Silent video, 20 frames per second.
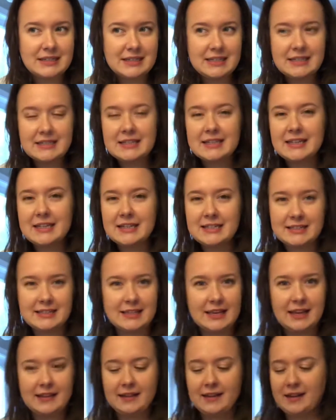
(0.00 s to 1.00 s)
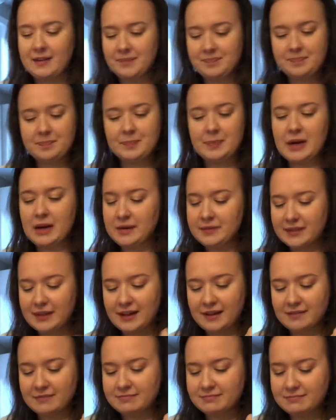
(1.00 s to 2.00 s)
tastes, like I said, like
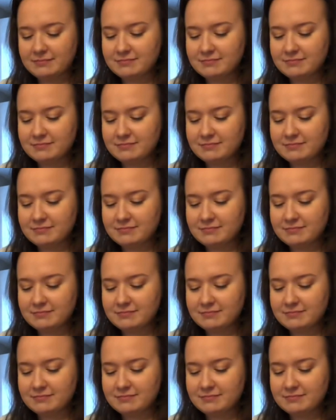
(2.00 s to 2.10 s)
that